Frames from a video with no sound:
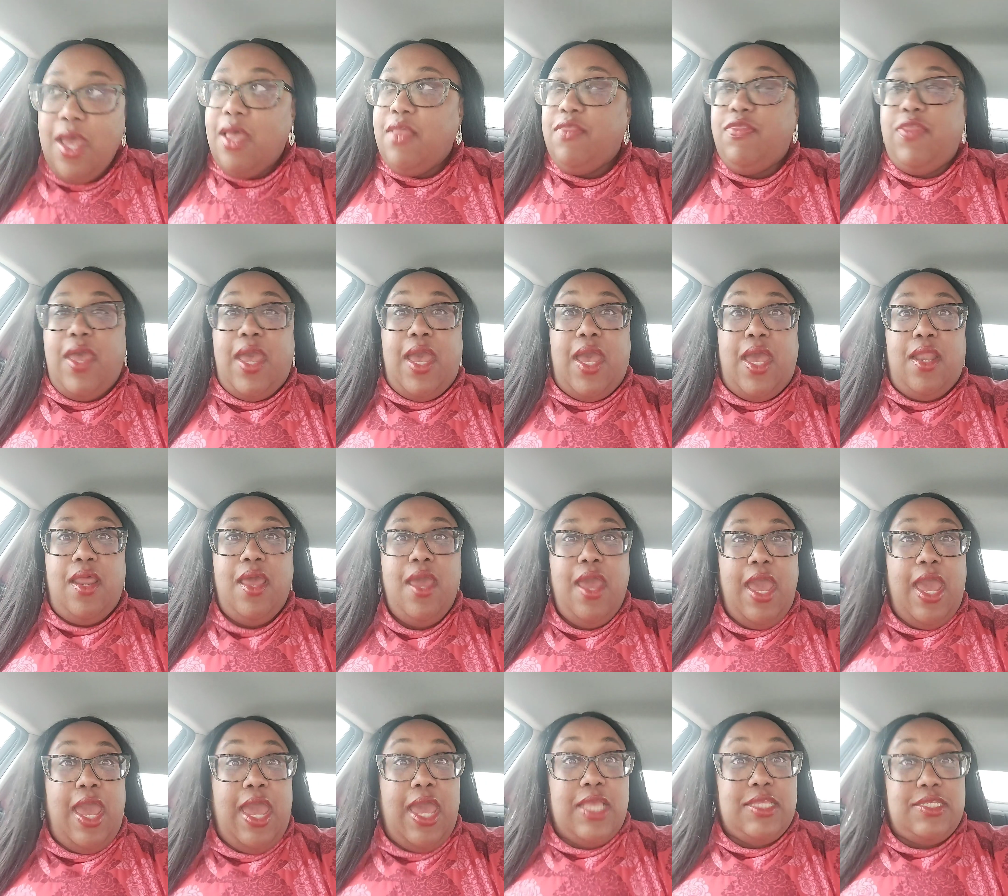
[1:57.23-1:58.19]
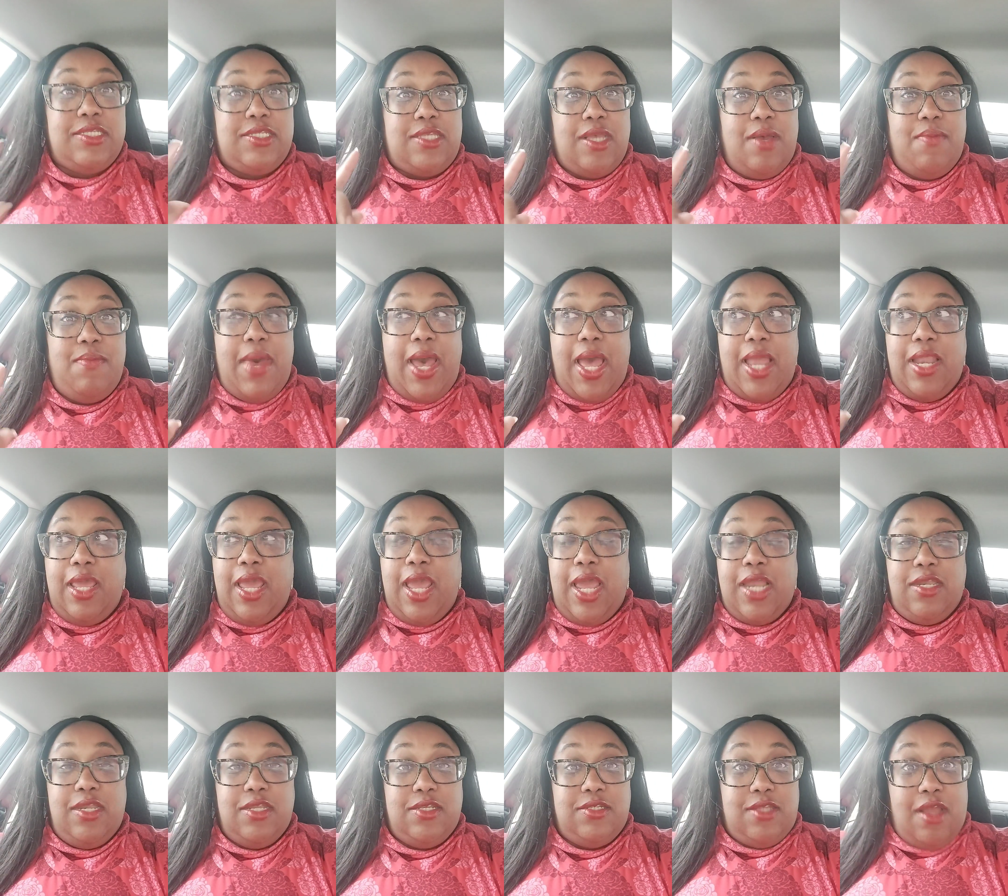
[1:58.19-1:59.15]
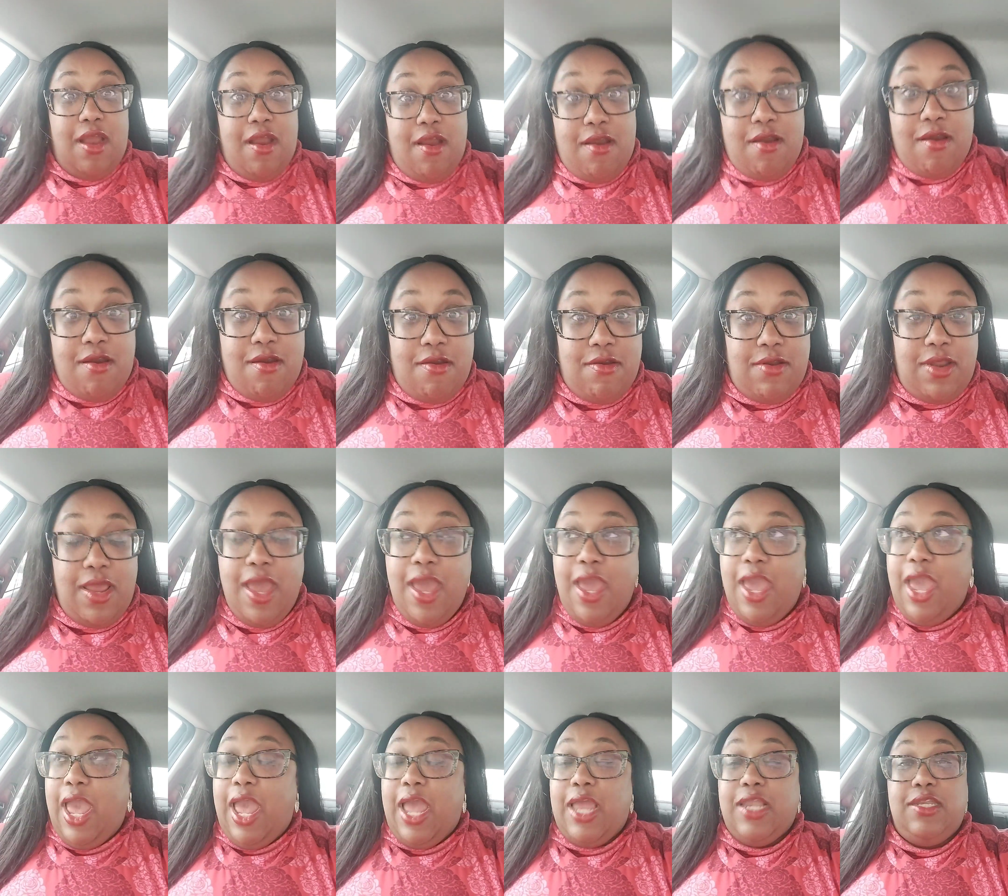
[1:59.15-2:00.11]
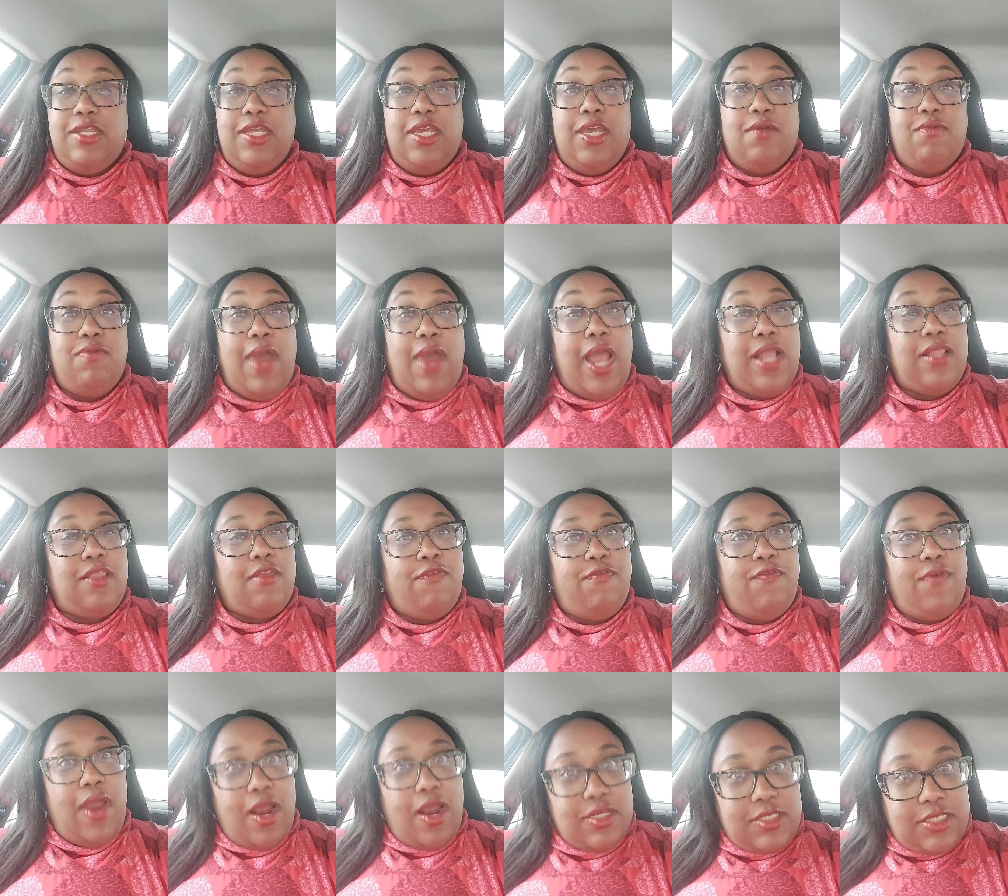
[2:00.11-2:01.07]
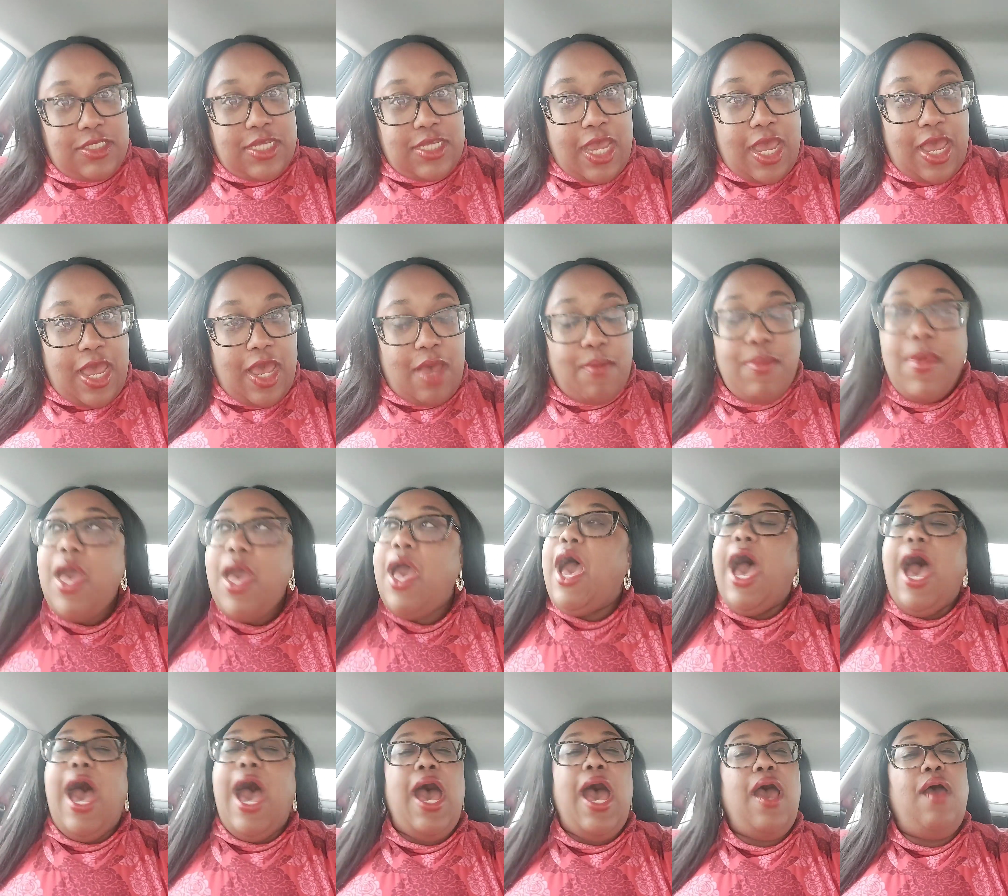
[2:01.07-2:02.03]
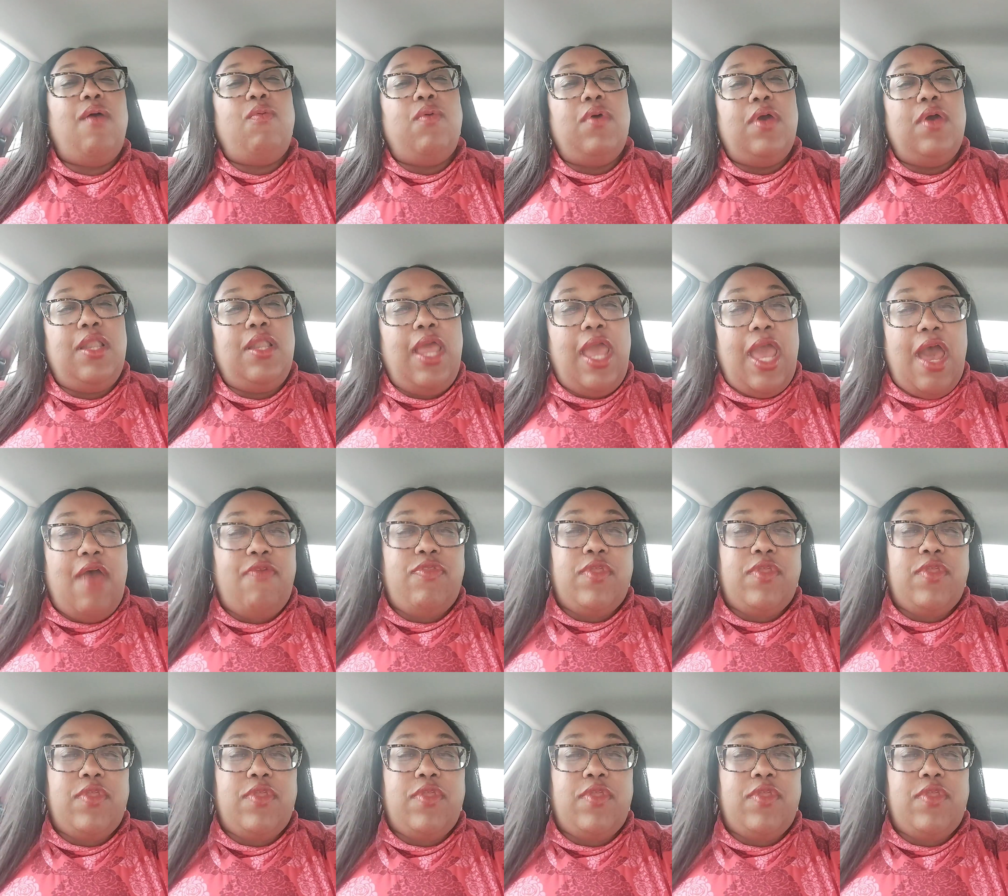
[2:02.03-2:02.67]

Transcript: that had somebody had discerned and did right the first time. I wouldn't have